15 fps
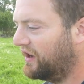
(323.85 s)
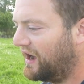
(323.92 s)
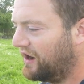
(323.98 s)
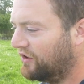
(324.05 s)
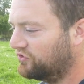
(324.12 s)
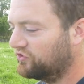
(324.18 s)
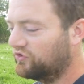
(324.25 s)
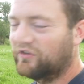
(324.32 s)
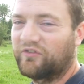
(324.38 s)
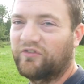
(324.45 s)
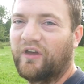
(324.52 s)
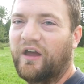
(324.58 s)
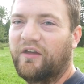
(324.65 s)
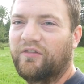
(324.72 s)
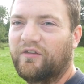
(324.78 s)
how to
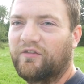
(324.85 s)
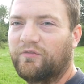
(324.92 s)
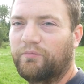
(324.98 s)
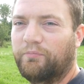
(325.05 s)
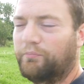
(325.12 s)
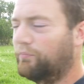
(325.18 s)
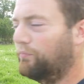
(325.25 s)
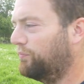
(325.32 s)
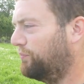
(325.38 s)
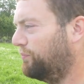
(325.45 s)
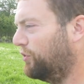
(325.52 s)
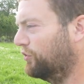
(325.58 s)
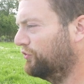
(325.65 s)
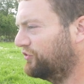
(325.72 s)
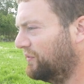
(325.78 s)
design these
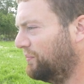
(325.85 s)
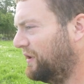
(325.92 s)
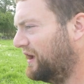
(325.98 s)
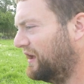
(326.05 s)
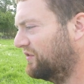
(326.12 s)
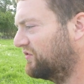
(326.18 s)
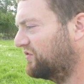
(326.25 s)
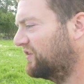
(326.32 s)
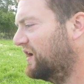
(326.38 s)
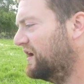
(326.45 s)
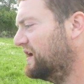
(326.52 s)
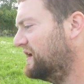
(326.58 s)
poultry pens,